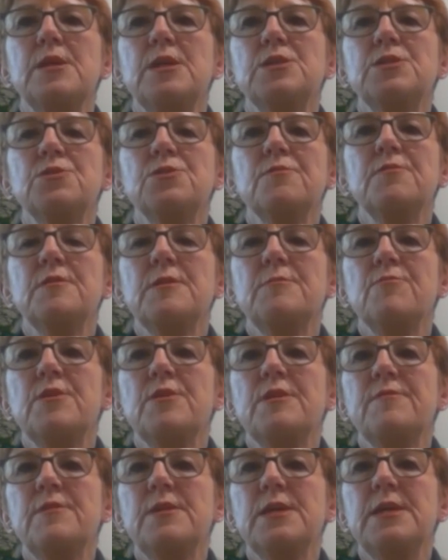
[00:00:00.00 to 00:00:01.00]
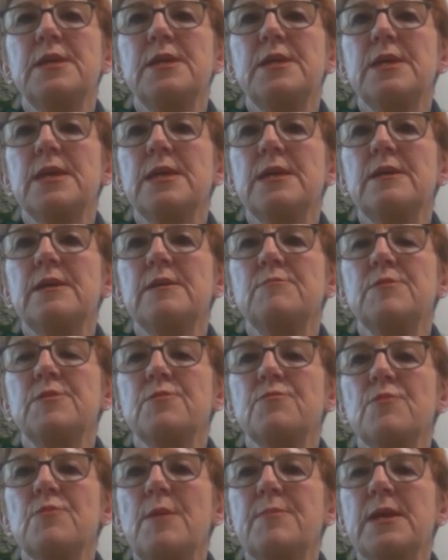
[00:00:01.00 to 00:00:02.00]
talk very briefly
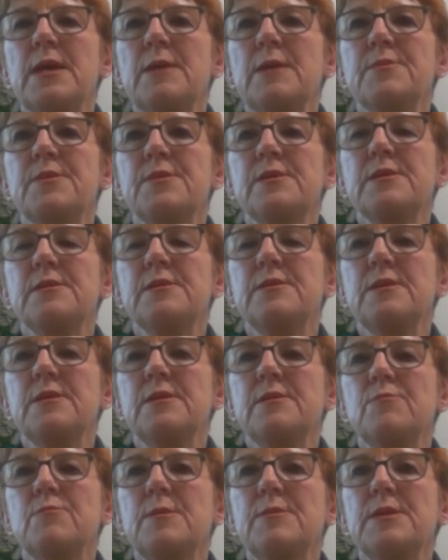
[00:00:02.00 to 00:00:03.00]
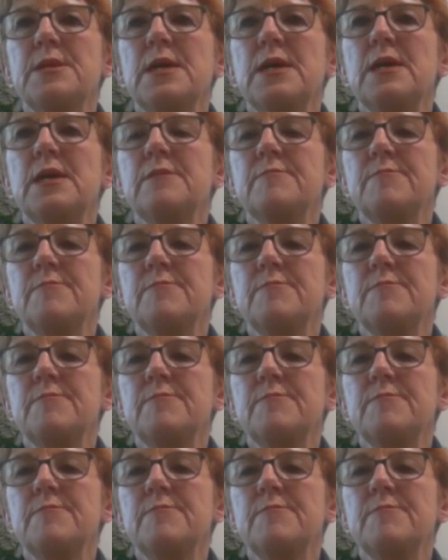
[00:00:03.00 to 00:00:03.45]
with wrapping up the webinar.